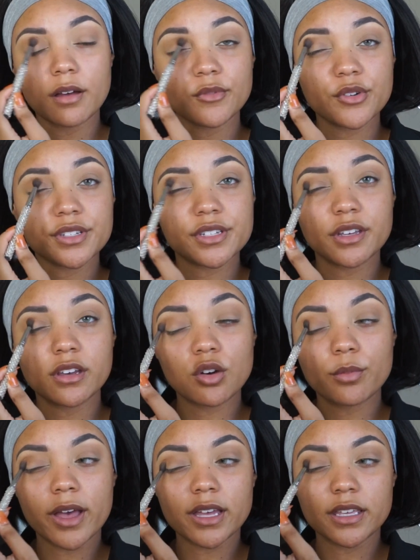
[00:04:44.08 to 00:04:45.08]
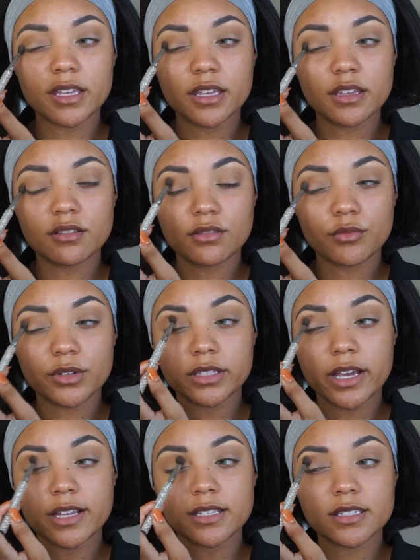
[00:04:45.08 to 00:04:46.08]
I'm going to go back in with
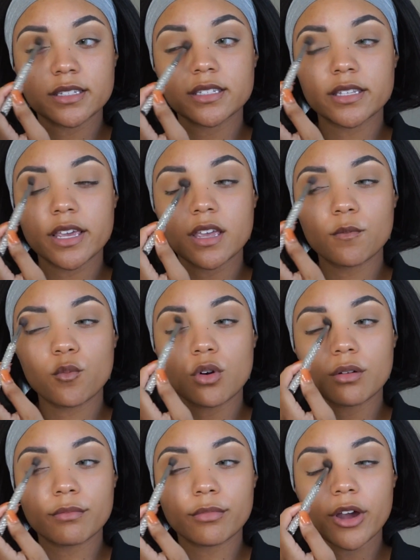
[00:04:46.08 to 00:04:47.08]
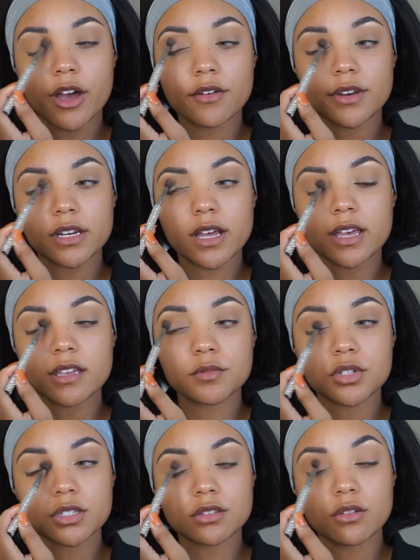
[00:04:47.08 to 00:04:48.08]
that same warm brown, and I am
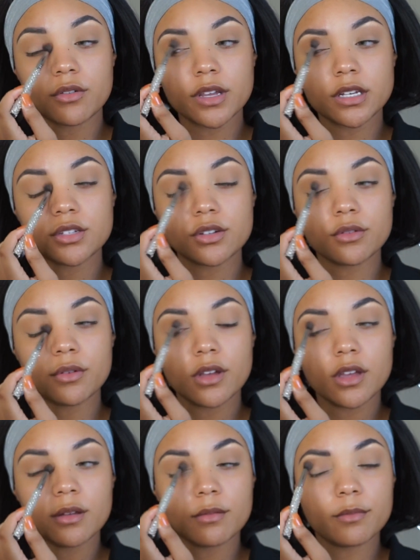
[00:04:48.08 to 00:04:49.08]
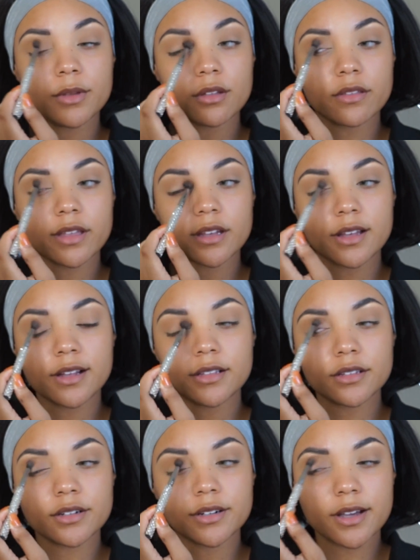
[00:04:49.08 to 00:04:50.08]
just going to build that
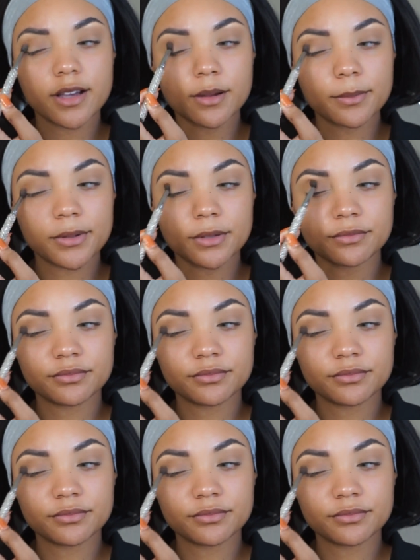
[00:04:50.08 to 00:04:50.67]
color up.